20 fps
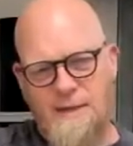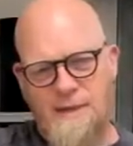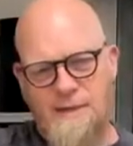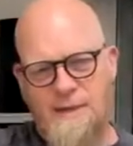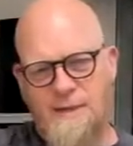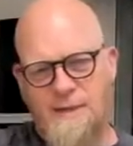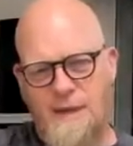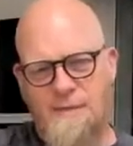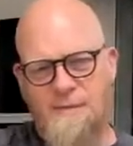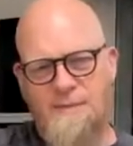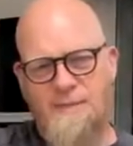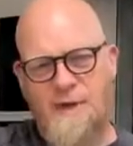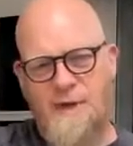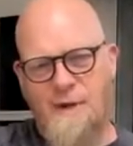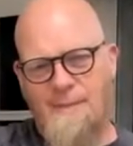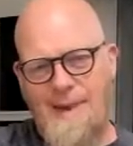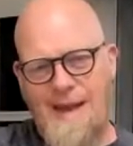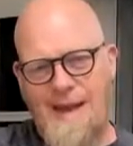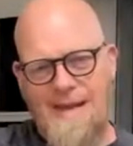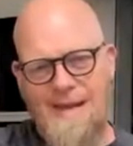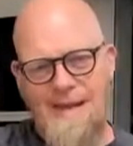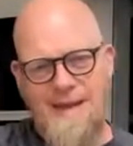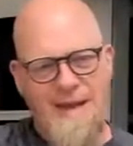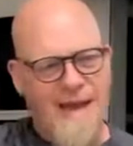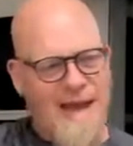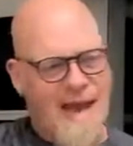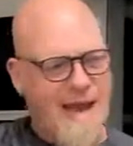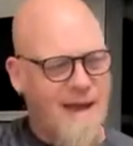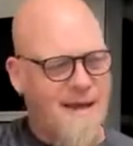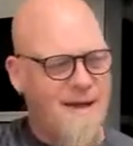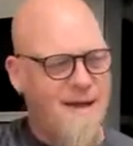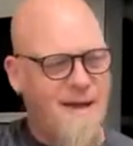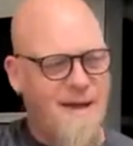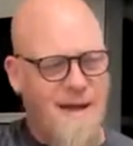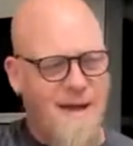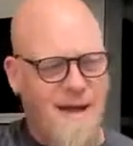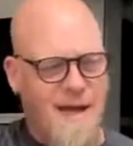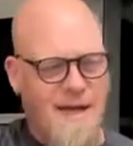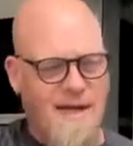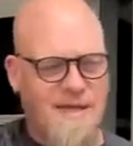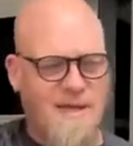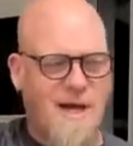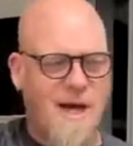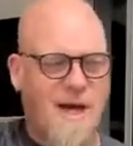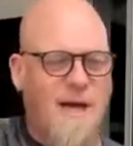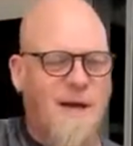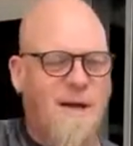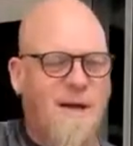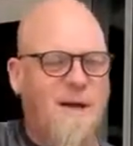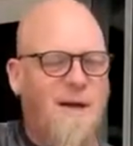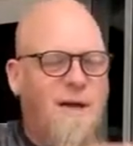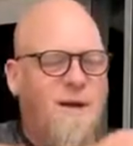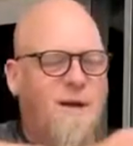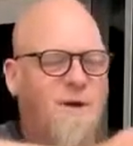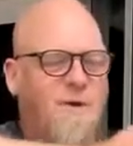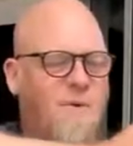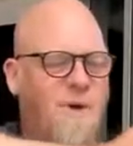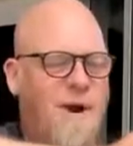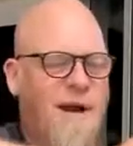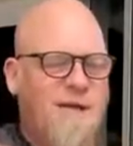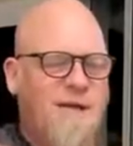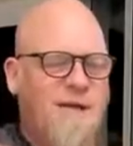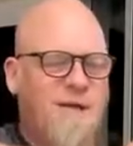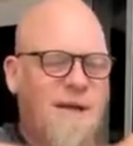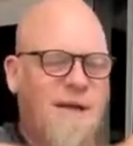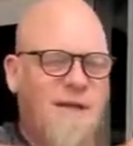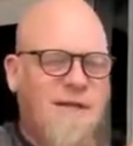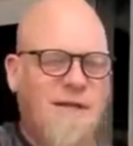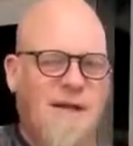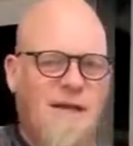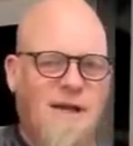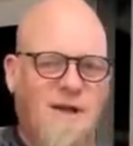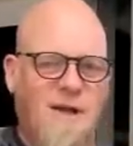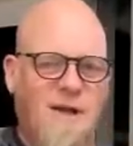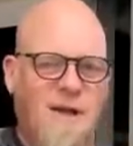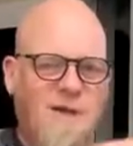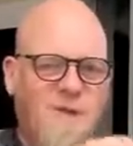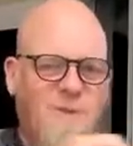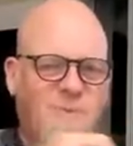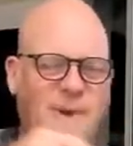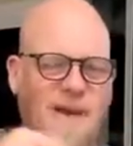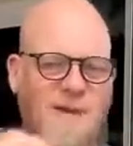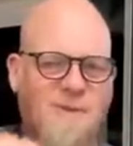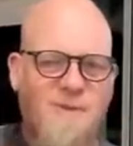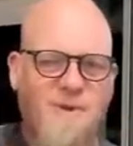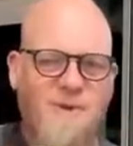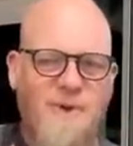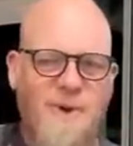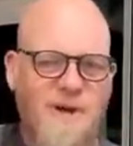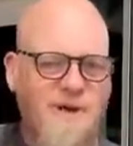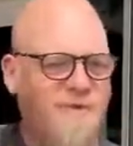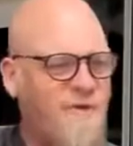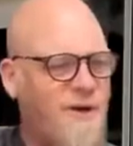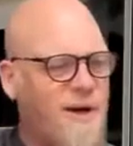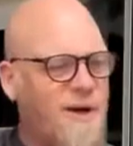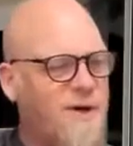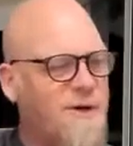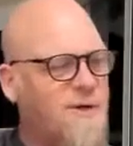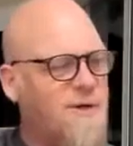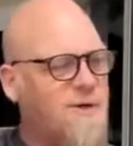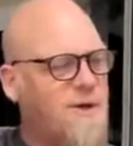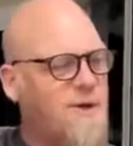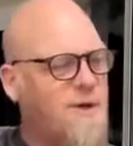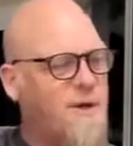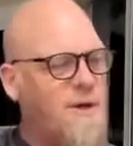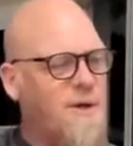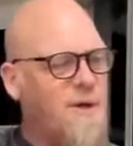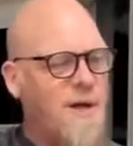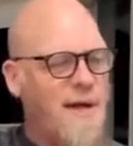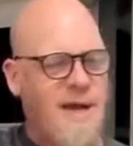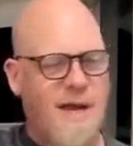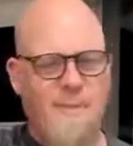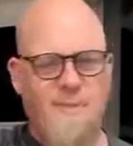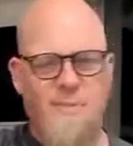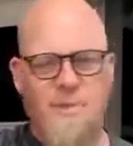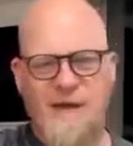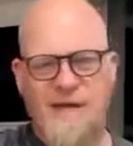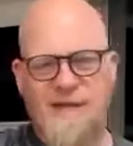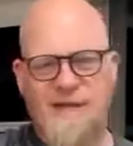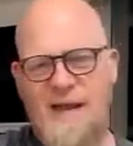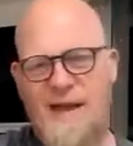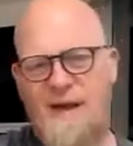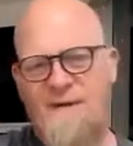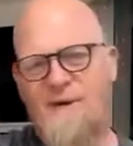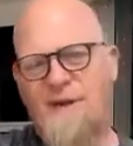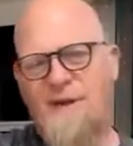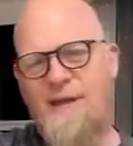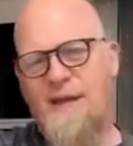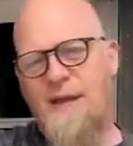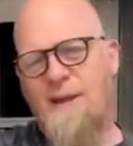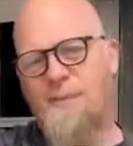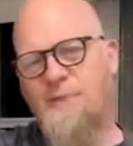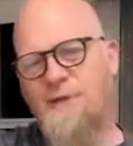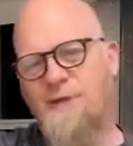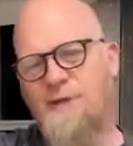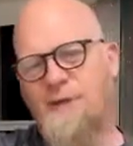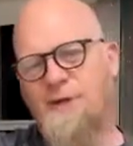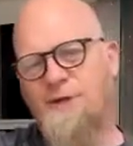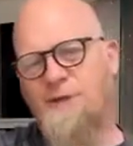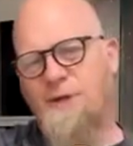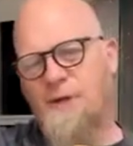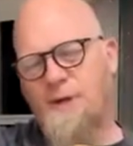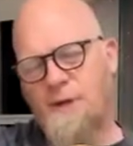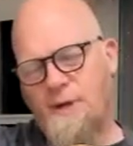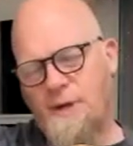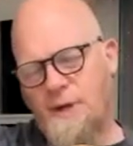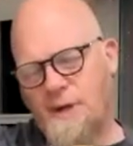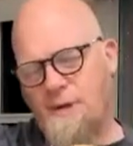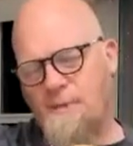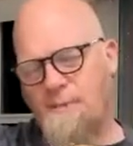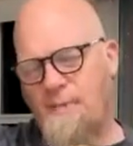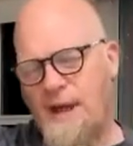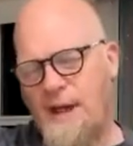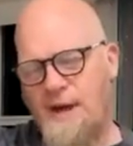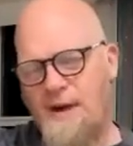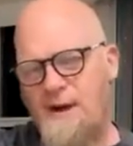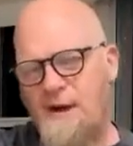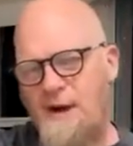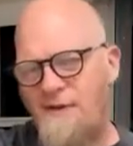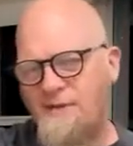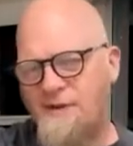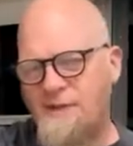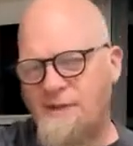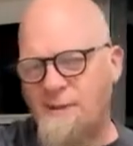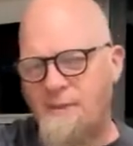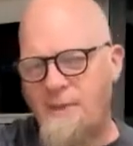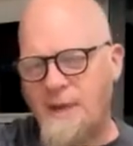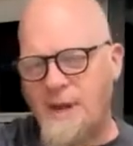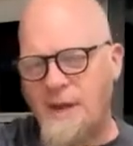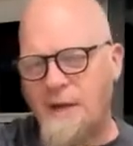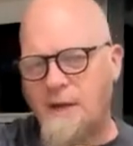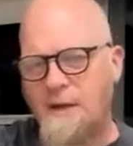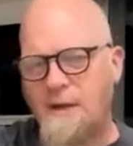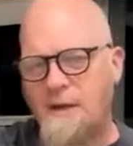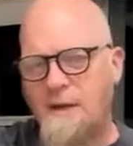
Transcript: His thumb's on the back of the neck. He's got a lot of space between his fingers. He plays everything in position, and it made it obvious to me